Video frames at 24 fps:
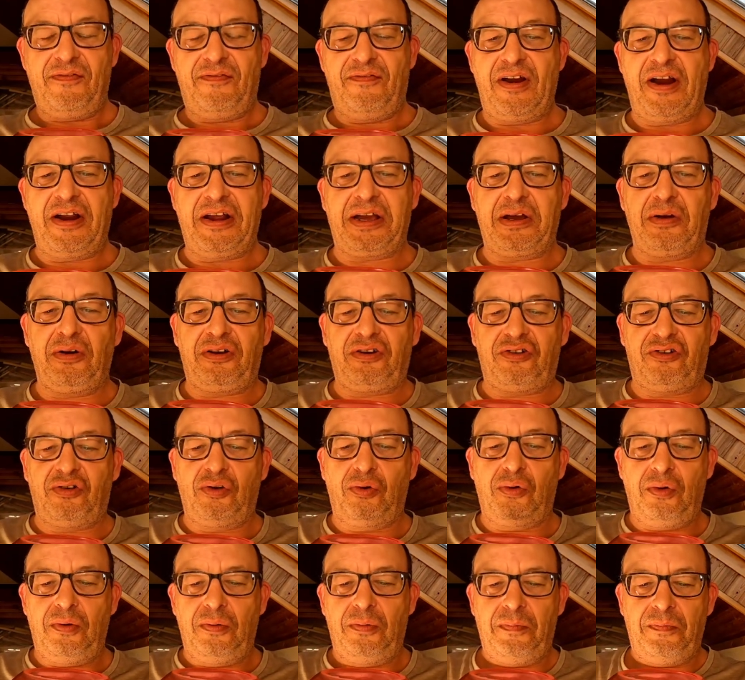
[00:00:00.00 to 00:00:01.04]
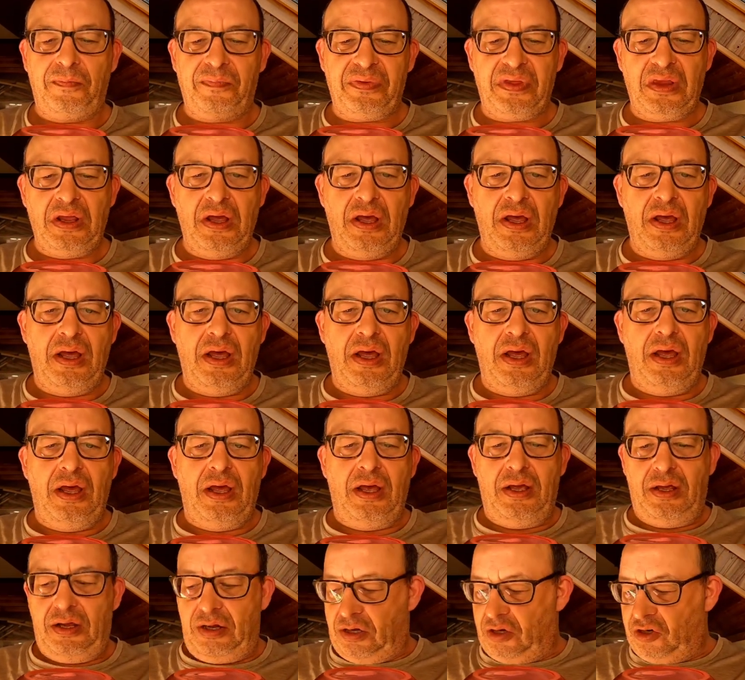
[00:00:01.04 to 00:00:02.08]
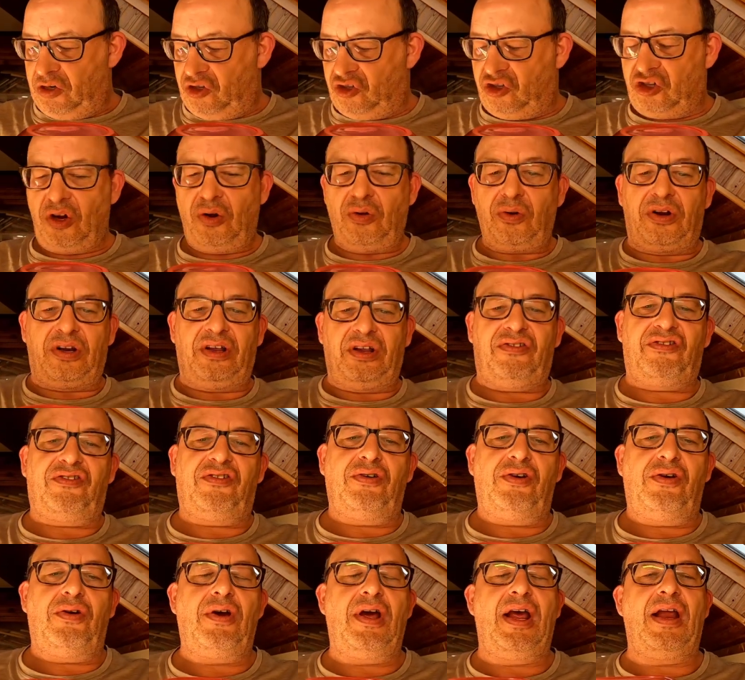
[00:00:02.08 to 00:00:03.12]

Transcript: very good to show this to you.